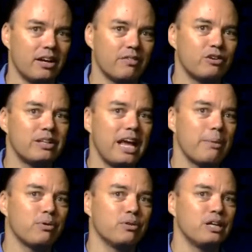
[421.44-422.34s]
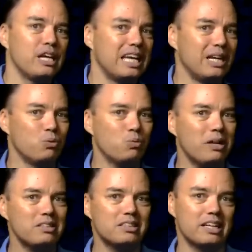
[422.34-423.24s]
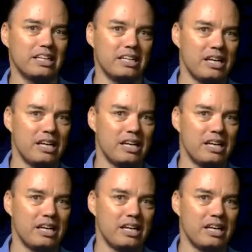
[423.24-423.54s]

For example, in one study,